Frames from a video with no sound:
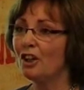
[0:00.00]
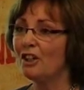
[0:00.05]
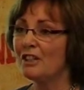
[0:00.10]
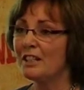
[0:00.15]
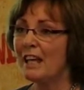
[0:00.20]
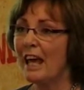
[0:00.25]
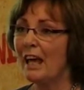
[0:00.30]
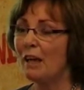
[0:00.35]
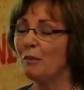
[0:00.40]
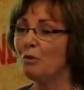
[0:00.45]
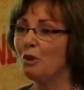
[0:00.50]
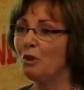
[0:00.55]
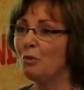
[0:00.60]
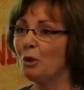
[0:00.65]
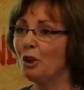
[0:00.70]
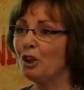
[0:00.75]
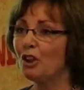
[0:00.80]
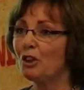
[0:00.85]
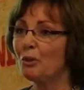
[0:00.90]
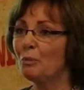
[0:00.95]
our time in the
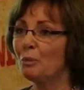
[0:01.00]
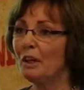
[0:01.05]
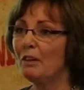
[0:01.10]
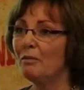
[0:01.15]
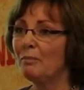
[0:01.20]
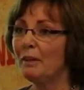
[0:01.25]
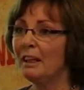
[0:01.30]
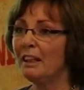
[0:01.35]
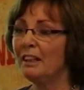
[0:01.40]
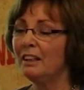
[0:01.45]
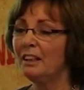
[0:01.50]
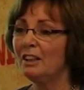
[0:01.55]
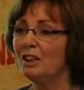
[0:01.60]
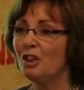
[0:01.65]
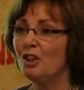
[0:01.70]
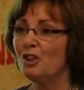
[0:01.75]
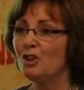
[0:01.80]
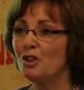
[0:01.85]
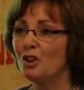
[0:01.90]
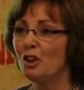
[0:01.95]
work that we've been
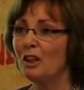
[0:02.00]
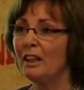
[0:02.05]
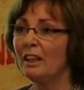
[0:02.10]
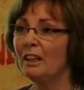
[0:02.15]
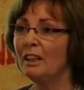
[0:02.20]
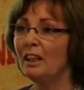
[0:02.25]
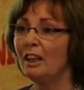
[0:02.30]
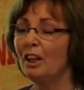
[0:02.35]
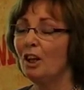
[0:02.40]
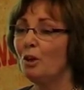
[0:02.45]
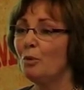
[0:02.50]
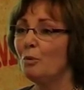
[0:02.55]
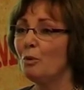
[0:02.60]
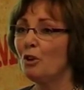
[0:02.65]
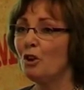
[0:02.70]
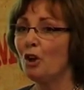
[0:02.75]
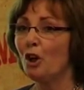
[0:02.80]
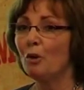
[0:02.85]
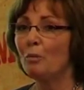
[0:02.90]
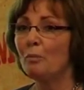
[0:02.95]
doing
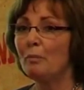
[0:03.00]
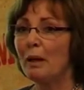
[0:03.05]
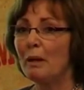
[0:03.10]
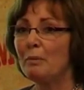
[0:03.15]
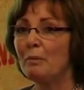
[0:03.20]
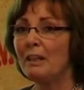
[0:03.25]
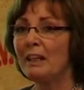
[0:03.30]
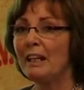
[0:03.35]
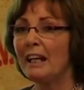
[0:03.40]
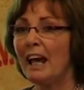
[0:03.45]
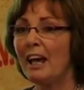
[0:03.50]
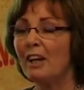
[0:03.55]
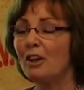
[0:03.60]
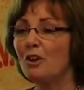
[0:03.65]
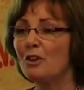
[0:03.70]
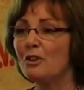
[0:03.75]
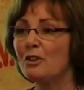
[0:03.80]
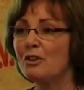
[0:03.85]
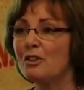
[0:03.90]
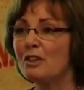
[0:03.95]
with young people and
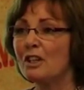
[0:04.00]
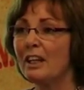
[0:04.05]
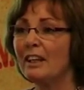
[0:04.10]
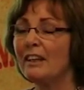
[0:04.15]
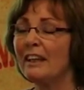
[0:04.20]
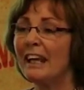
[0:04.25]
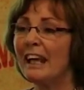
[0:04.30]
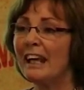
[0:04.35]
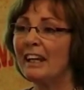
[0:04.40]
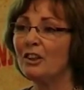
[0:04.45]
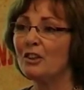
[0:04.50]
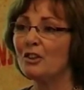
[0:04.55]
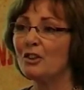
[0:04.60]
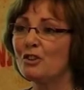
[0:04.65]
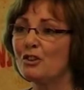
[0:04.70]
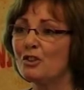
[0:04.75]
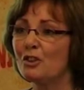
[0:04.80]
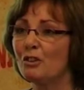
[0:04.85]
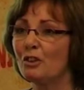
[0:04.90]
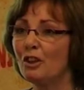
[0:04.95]
adults, and the
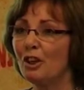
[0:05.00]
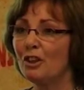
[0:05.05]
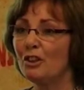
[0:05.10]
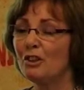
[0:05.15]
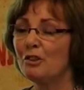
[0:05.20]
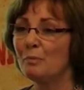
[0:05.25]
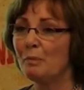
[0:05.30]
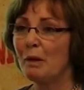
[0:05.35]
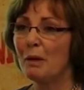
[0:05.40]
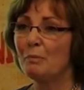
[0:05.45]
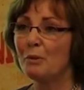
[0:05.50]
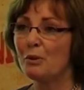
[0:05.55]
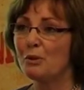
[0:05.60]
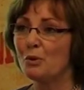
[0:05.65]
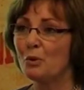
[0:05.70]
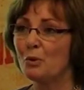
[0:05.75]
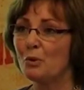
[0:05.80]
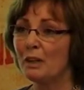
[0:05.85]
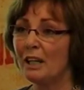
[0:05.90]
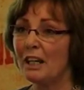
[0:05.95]
ignorance around people's
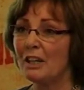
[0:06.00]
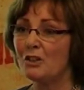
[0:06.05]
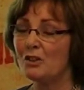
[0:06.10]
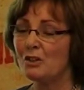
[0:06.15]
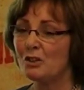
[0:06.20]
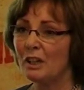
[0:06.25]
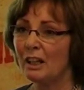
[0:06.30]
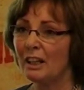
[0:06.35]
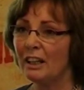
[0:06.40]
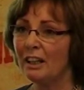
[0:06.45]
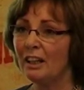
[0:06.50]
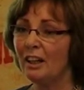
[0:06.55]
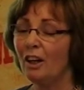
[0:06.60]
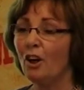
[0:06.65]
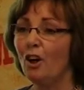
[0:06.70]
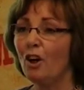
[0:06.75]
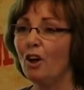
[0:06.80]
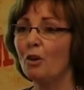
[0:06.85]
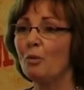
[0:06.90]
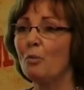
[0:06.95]
own history
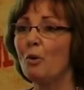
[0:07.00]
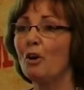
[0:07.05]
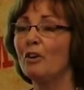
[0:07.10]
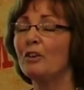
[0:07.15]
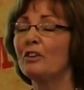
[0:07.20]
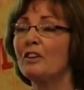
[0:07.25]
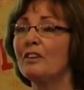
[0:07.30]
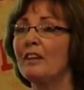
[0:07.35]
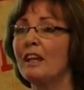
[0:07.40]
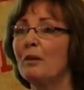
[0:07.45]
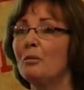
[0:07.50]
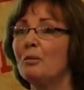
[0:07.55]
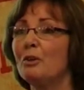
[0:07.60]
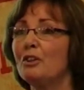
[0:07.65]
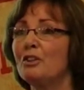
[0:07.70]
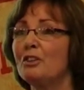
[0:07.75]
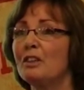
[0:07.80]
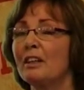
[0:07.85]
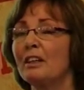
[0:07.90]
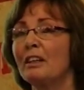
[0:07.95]
or what
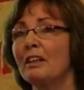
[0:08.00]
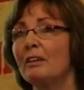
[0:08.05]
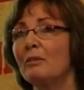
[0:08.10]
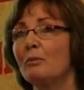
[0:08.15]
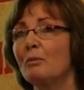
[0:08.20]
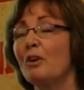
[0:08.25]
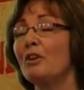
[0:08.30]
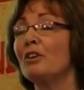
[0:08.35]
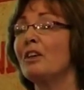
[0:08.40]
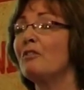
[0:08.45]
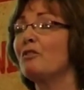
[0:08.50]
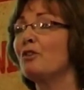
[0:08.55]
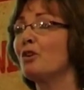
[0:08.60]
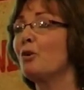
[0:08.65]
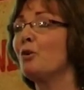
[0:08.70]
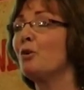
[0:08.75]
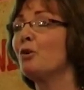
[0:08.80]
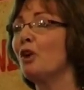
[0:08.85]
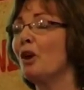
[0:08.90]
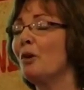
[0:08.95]
they've
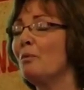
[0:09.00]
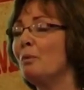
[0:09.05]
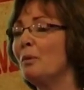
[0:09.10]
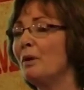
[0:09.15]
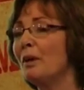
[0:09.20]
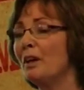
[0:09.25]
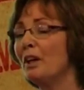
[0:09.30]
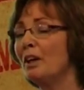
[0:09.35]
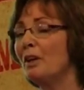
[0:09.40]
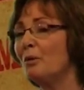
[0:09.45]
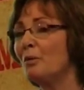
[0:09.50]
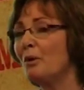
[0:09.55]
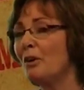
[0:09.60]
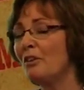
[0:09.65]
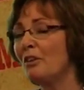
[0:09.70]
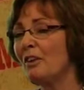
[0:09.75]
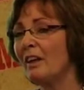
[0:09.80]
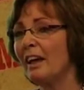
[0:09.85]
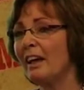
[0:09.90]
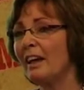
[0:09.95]
grown up
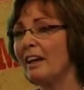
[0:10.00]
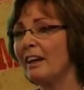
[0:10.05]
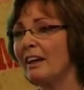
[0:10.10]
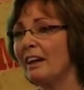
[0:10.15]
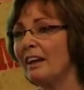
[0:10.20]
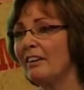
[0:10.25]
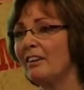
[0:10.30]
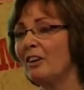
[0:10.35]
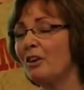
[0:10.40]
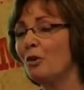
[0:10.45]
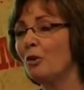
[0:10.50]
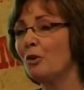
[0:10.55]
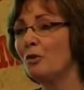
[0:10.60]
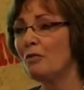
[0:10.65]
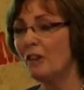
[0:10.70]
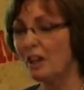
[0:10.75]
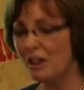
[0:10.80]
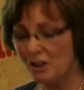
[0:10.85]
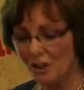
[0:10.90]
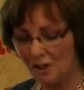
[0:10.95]
with and their own
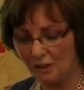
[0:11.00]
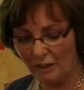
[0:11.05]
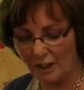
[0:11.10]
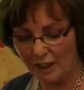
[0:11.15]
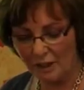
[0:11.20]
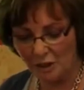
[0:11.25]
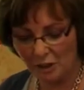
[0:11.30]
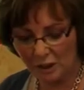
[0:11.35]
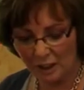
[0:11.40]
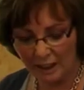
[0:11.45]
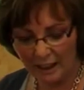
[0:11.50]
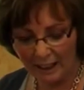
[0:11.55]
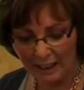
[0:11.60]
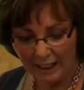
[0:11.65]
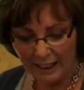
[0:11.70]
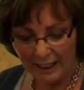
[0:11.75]
version of history.